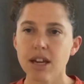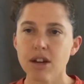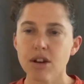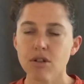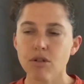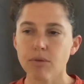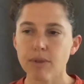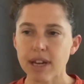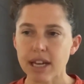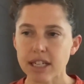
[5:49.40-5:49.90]

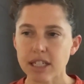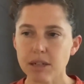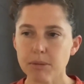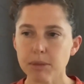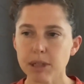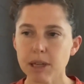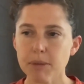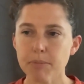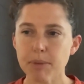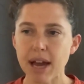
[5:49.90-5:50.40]

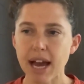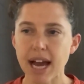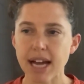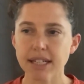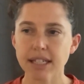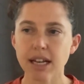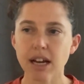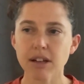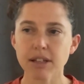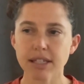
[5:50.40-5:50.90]
Randomly
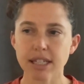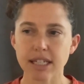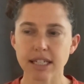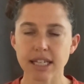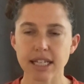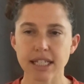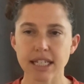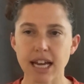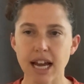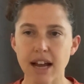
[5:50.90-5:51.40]
pass out
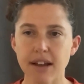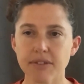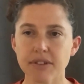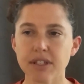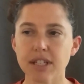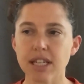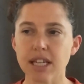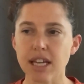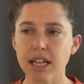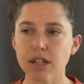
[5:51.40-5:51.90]
sentence halves
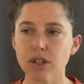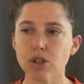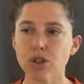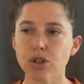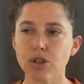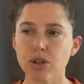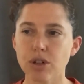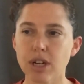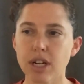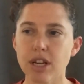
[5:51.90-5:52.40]
to each
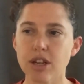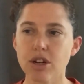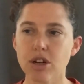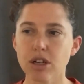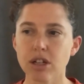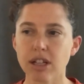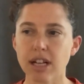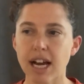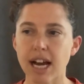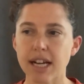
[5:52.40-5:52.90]
student in your
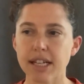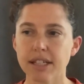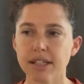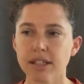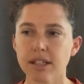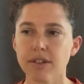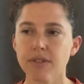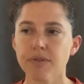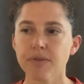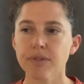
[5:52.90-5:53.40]

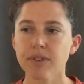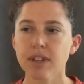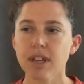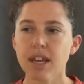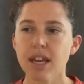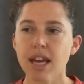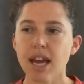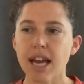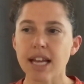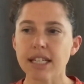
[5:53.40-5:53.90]
class
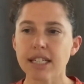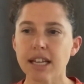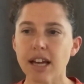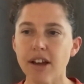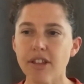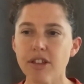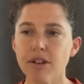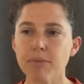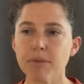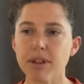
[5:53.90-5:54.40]
and
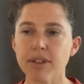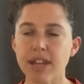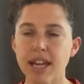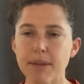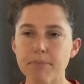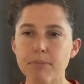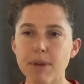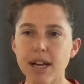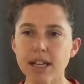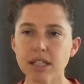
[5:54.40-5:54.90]
tell them that they
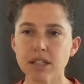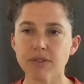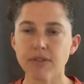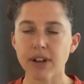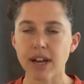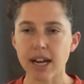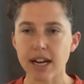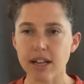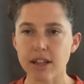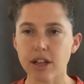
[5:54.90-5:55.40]
must
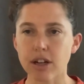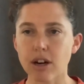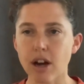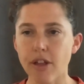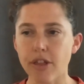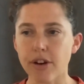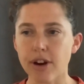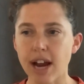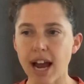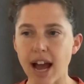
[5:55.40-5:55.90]
find their
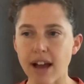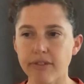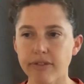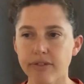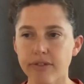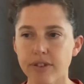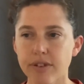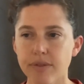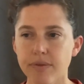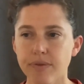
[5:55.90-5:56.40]
other half.
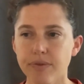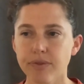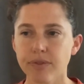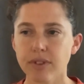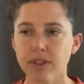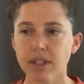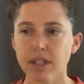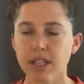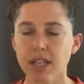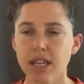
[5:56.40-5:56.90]

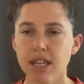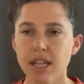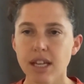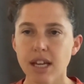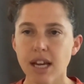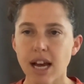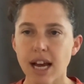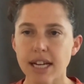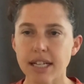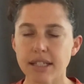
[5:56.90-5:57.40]

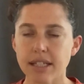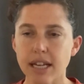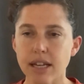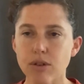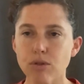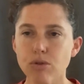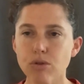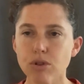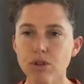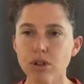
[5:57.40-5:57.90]
I say
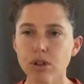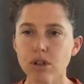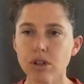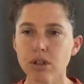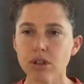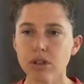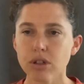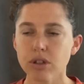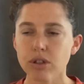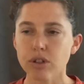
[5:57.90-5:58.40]
uno,
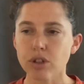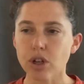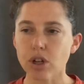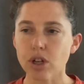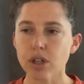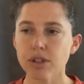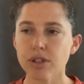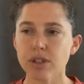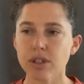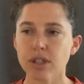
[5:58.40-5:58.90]

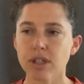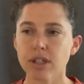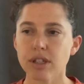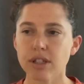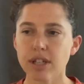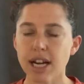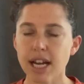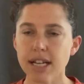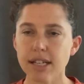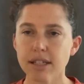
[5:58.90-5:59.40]
dos,
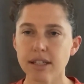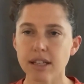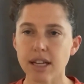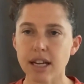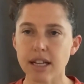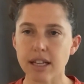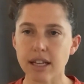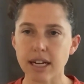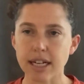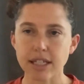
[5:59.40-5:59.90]
tres,
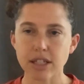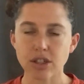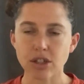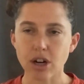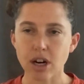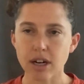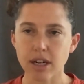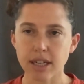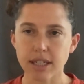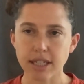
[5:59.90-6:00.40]
and then I
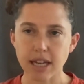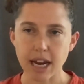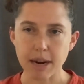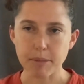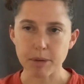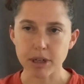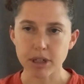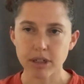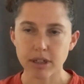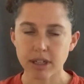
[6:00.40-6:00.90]
start a
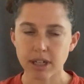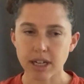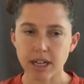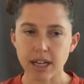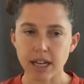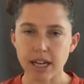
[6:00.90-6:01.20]
timer. I